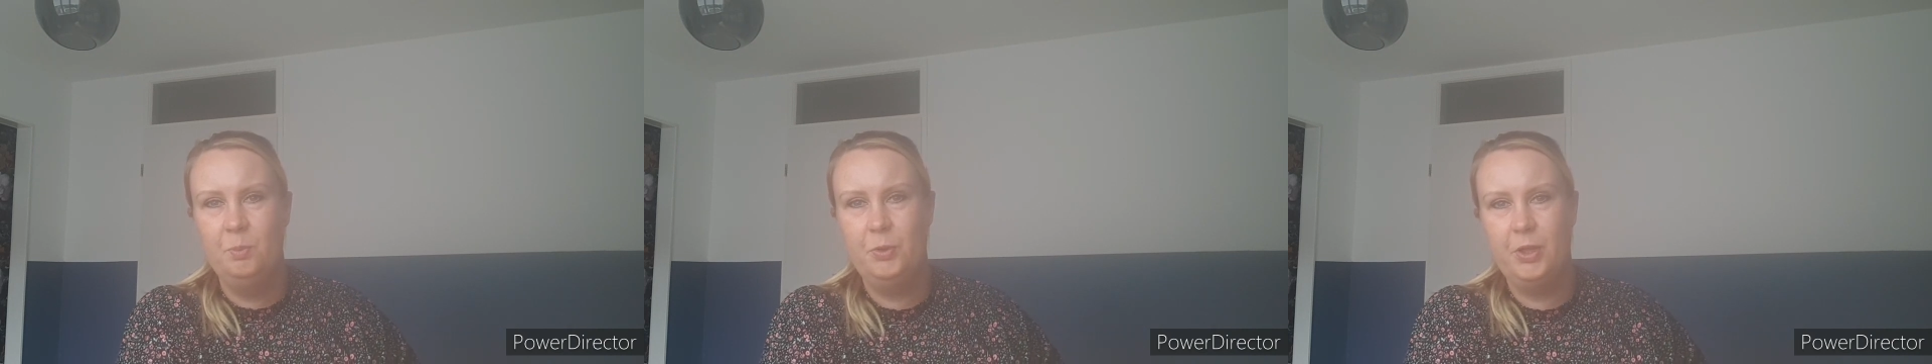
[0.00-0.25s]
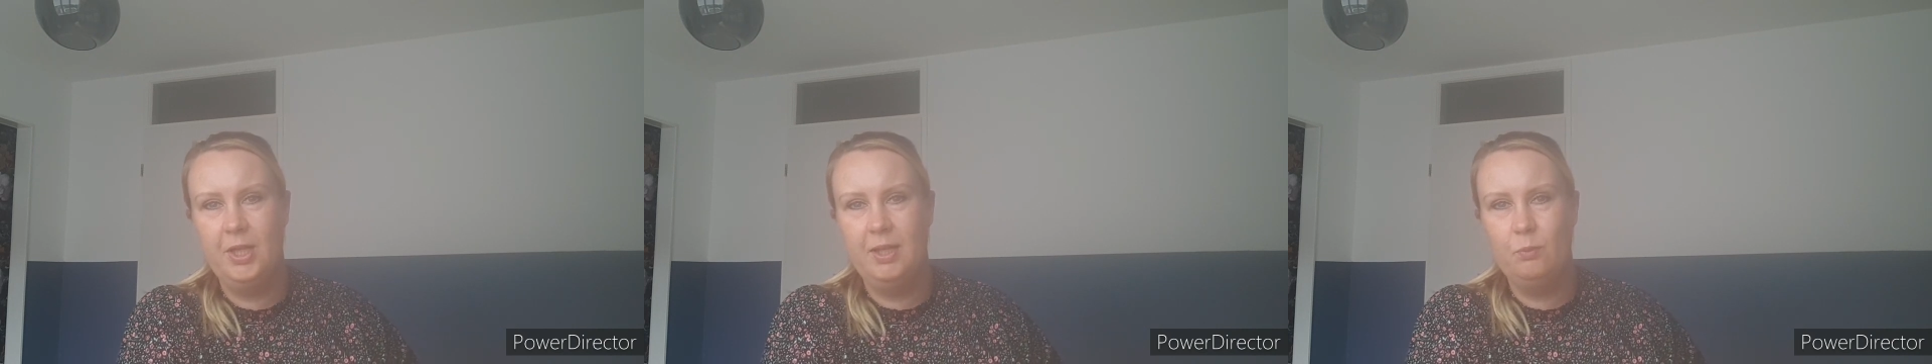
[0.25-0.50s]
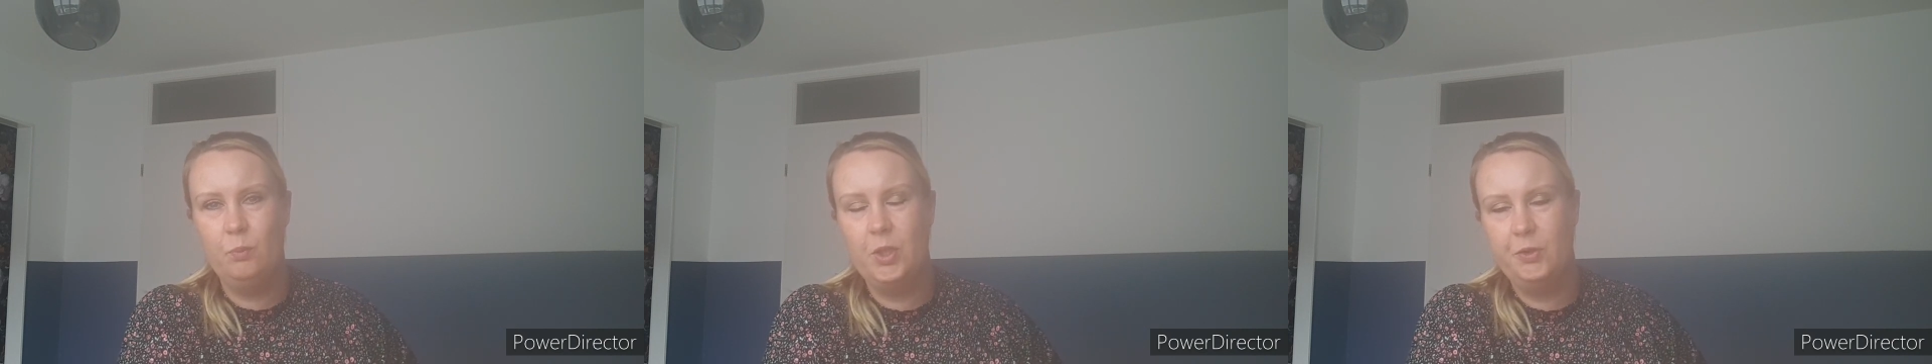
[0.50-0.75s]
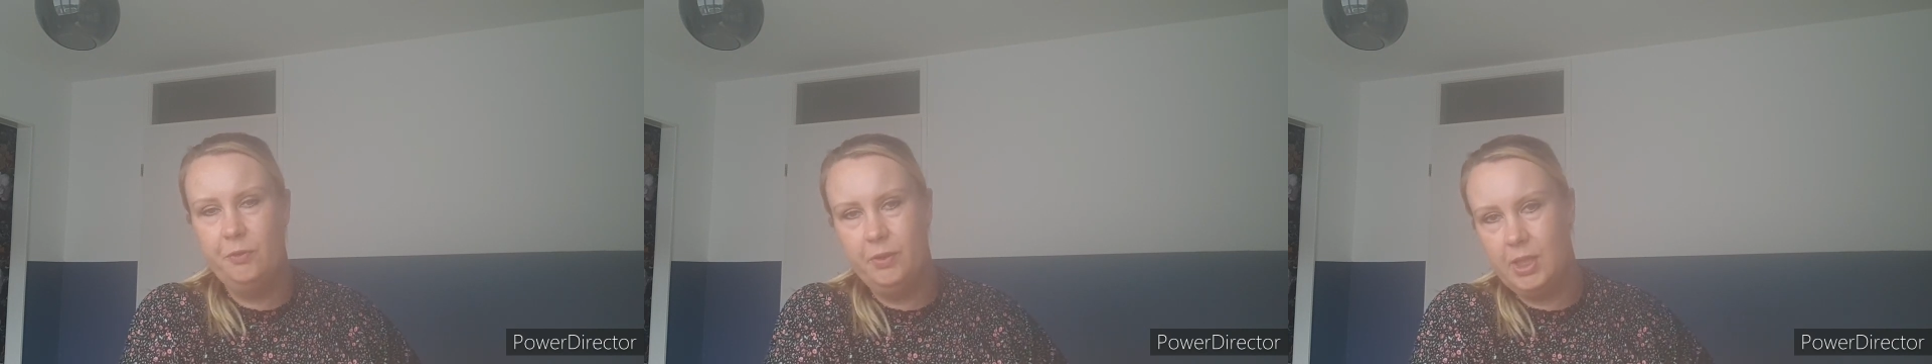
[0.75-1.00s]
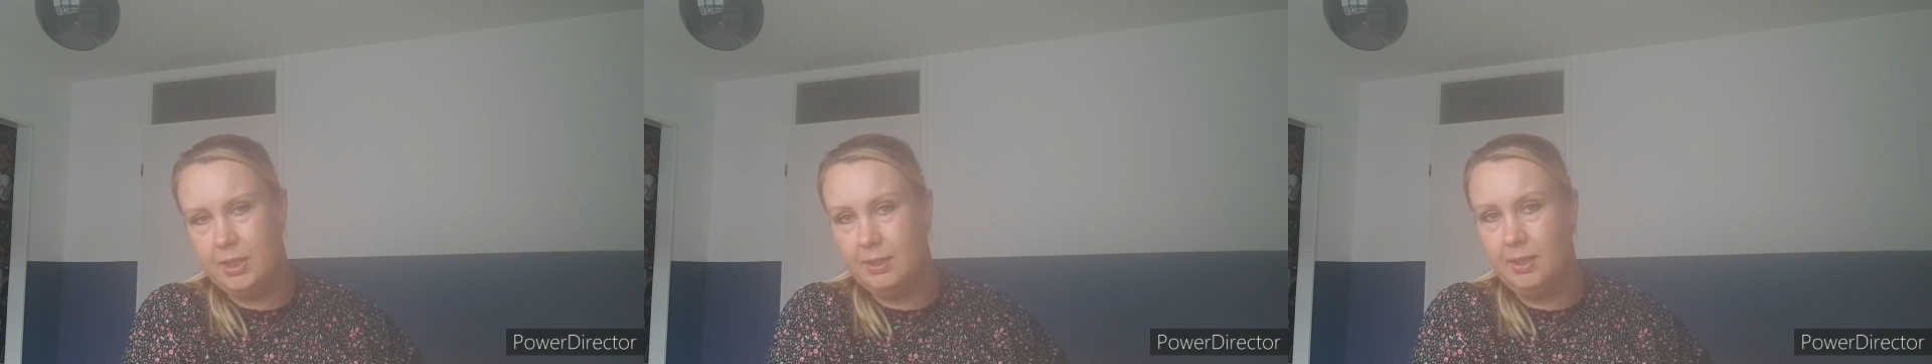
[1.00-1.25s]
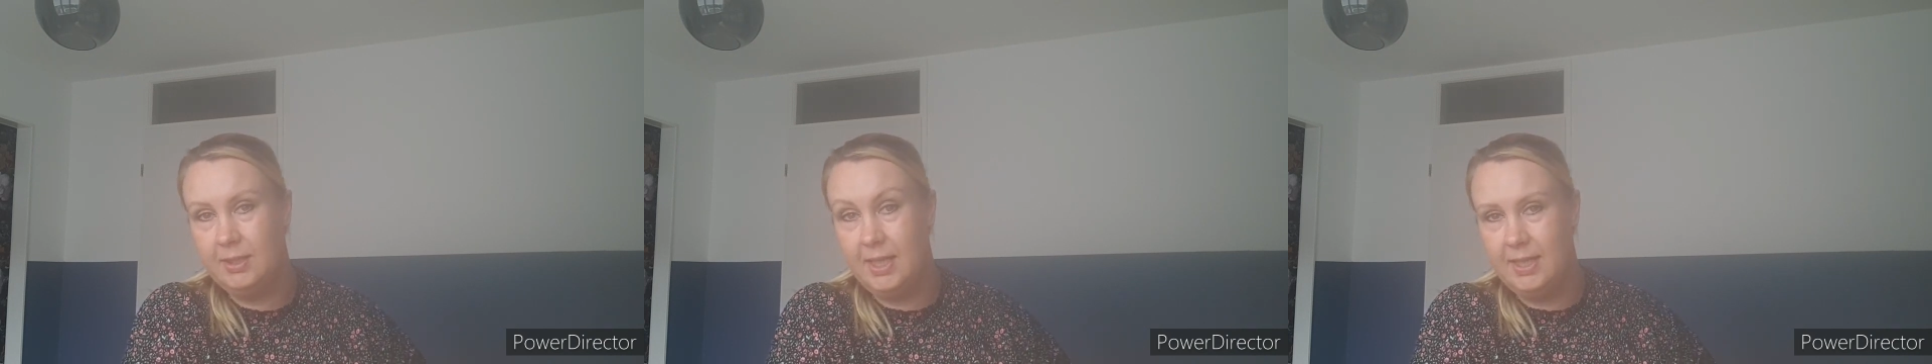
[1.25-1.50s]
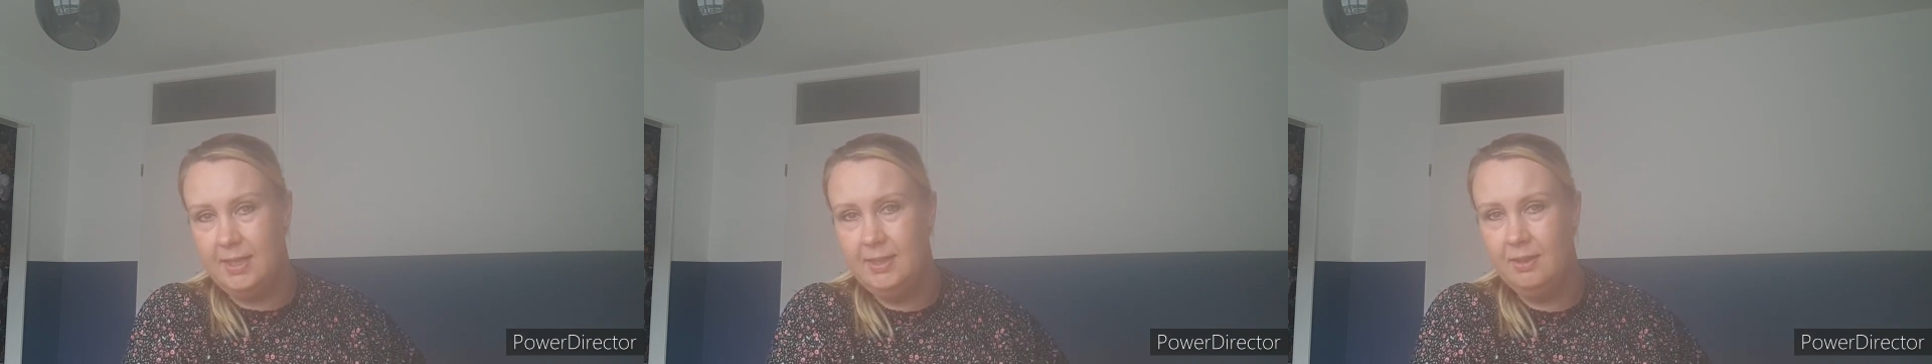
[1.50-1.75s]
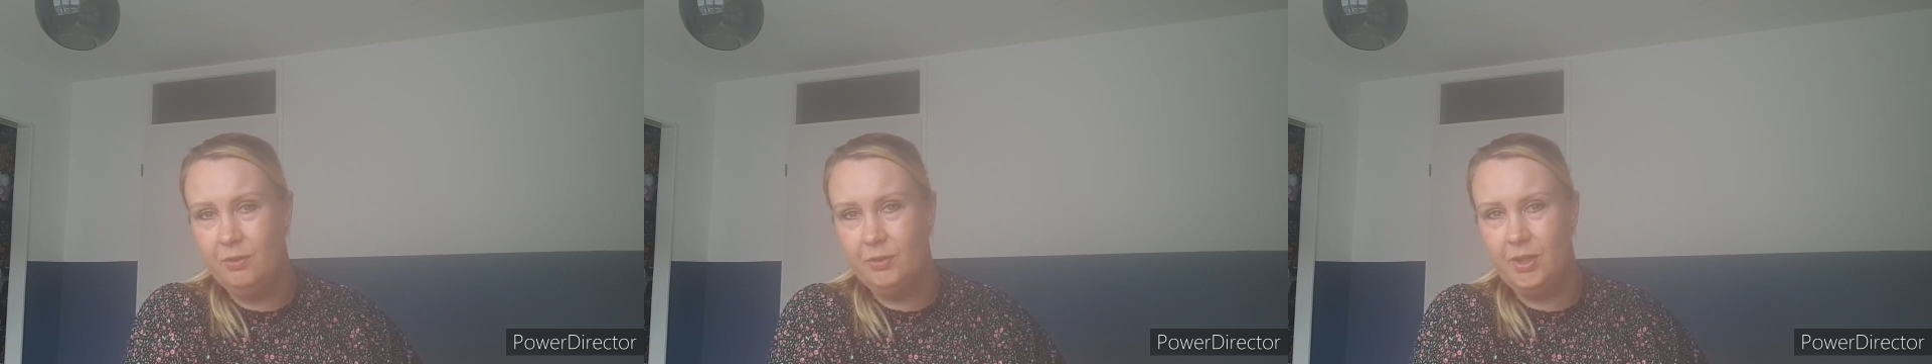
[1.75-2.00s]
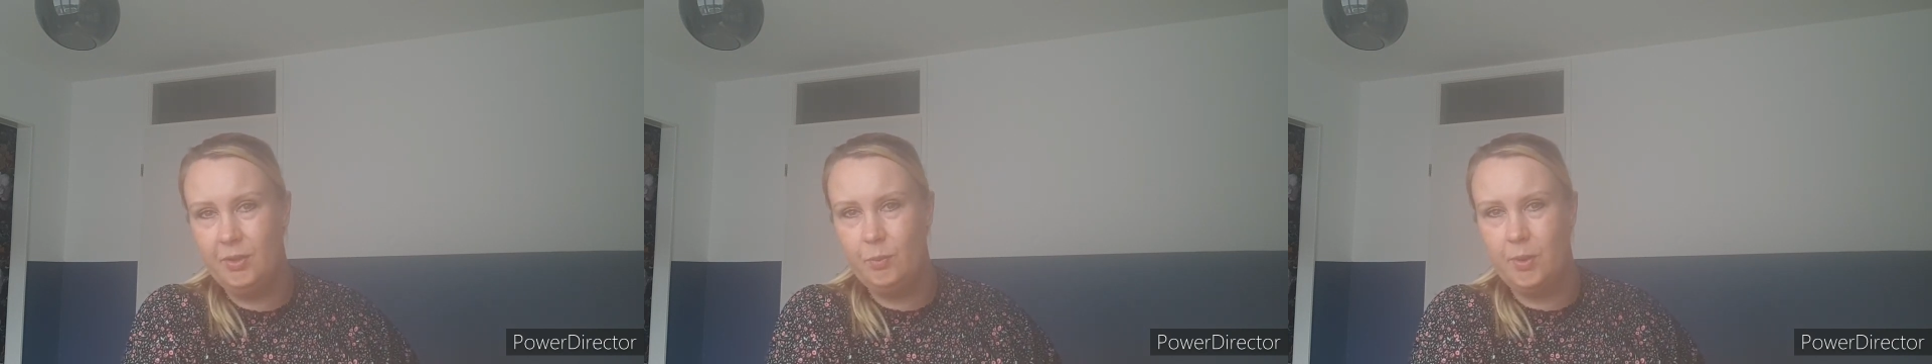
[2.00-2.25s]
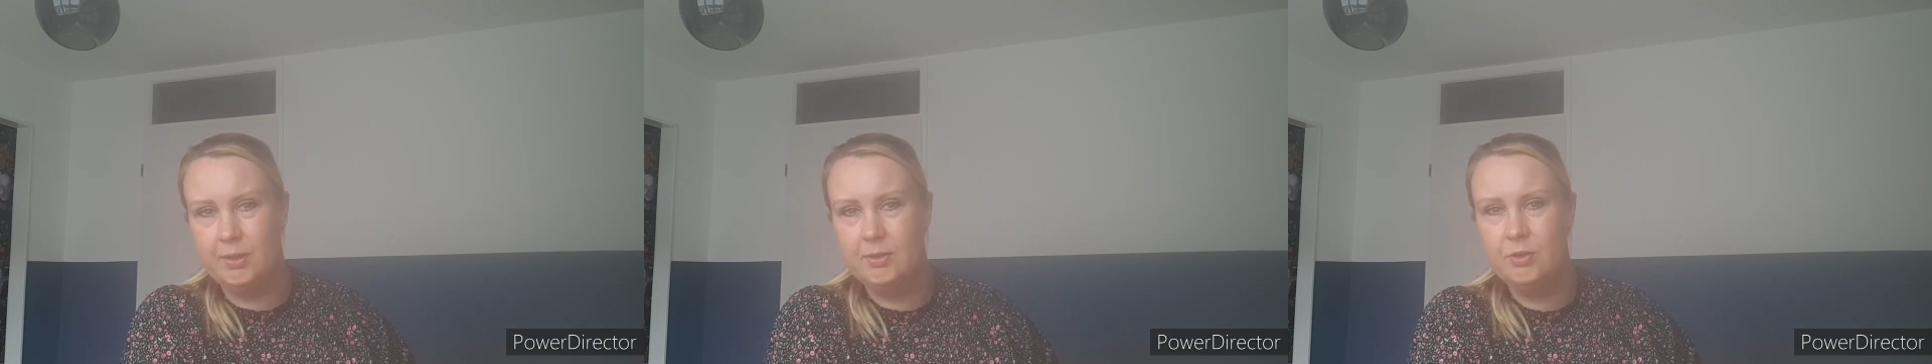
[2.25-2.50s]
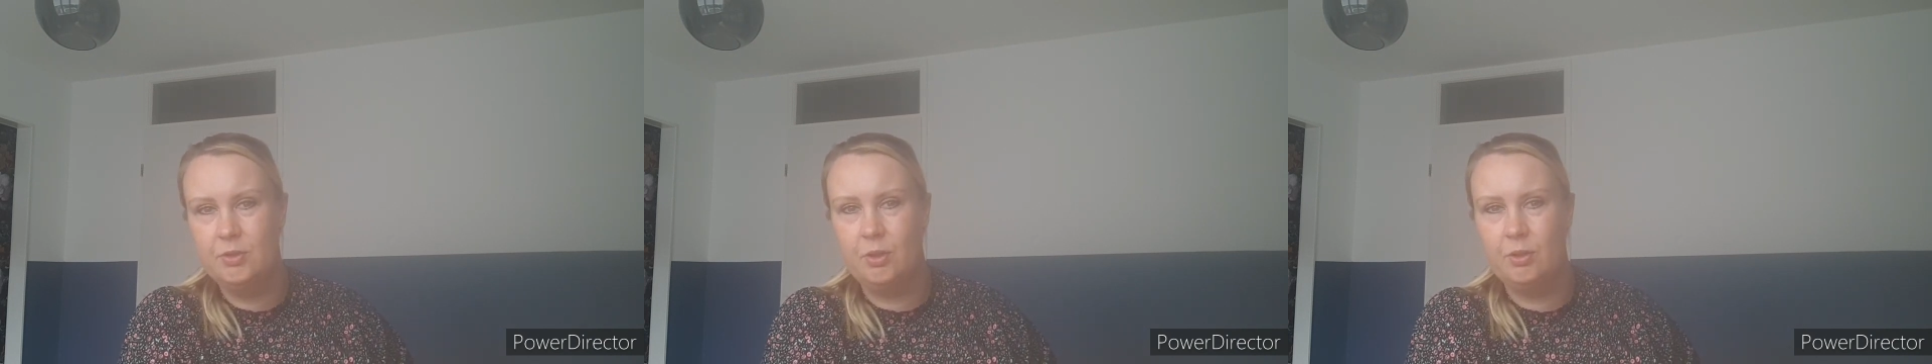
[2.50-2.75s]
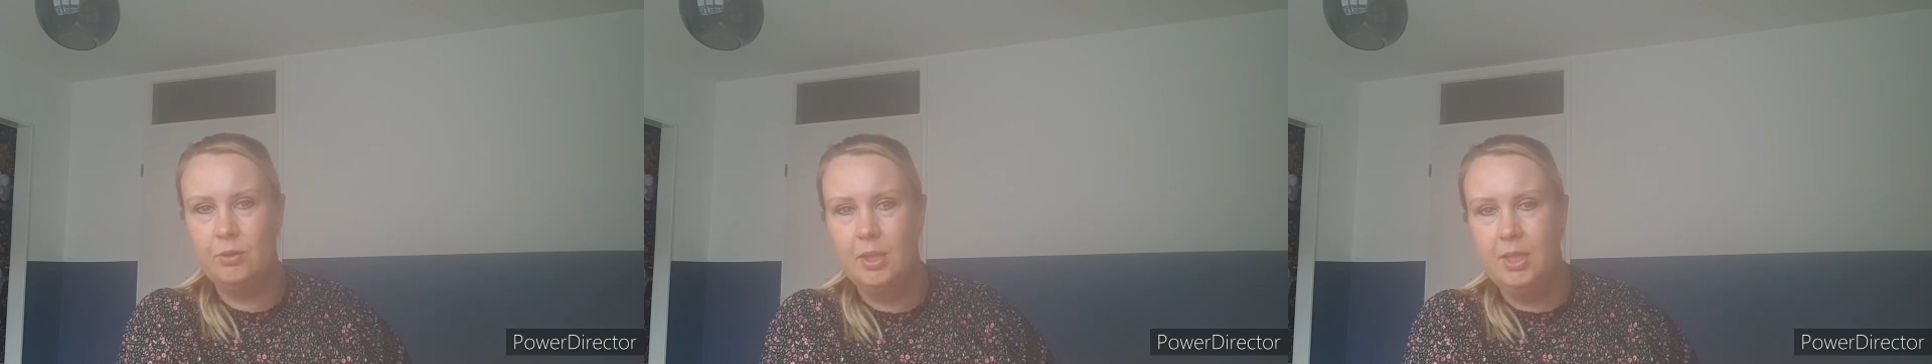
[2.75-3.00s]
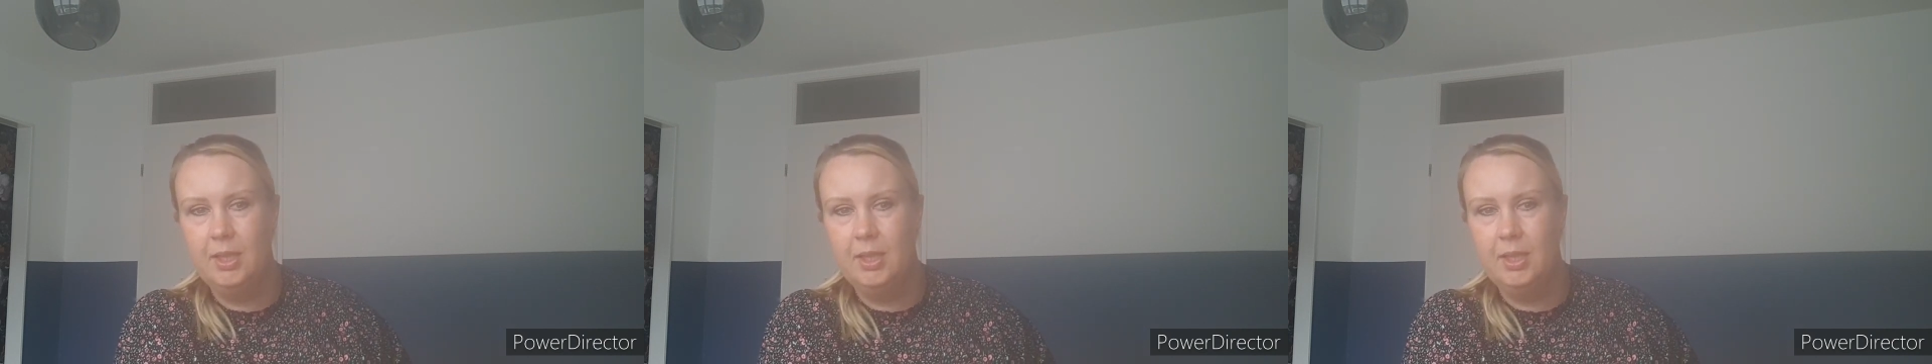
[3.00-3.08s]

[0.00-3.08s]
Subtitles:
putting in 1 thread a day on that one, so